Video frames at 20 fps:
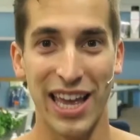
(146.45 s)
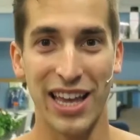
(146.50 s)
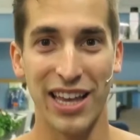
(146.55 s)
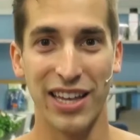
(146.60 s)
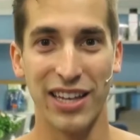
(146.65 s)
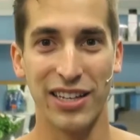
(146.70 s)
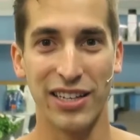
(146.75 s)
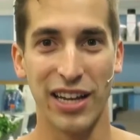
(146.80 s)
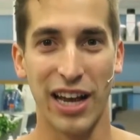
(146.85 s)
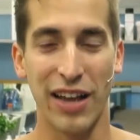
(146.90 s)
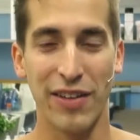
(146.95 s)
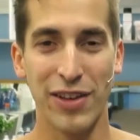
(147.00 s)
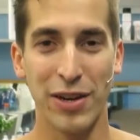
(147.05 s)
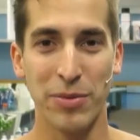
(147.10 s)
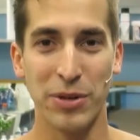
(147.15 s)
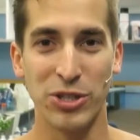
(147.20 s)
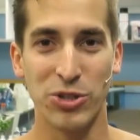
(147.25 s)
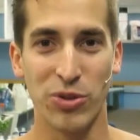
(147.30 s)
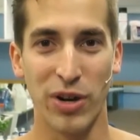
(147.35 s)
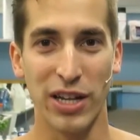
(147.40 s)
And I'm
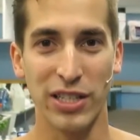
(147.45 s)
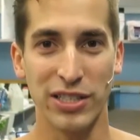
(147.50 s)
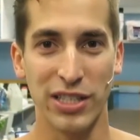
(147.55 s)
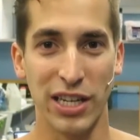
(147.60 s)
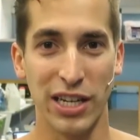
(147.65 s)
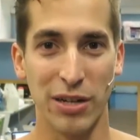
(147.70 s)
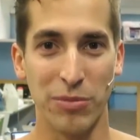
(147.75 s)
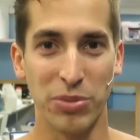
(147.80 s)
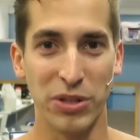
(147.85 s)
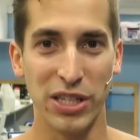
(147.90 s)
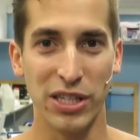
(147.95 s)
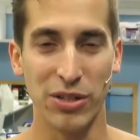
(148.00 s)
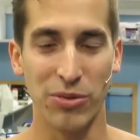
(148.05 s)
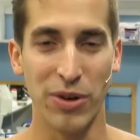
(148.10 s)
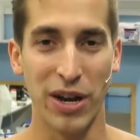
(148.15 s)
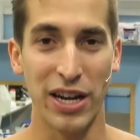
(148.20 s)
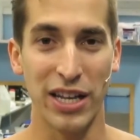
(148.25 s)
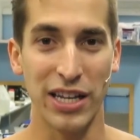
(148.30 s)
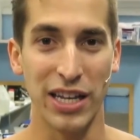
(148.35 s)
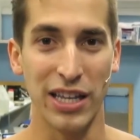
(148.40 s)
gonna be dressed and completely
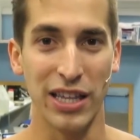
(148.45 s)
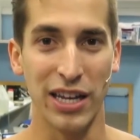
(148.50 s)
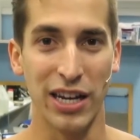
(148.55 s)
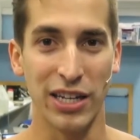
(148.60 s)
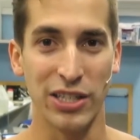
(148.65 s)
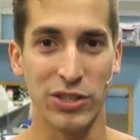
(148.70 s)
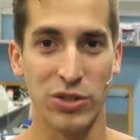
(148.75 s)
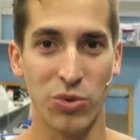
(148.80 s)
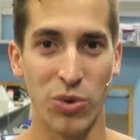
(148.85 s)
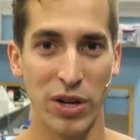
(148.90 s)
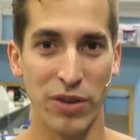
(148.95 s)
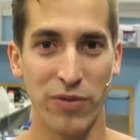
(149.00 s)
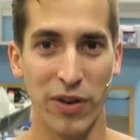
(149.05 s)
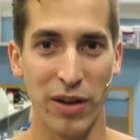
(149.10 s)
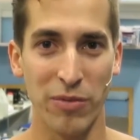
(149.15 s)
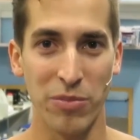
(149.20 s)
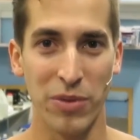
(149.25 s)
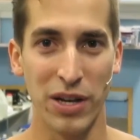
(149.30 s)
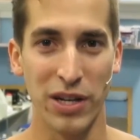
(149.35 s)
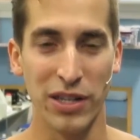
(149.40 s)
ready in the next 25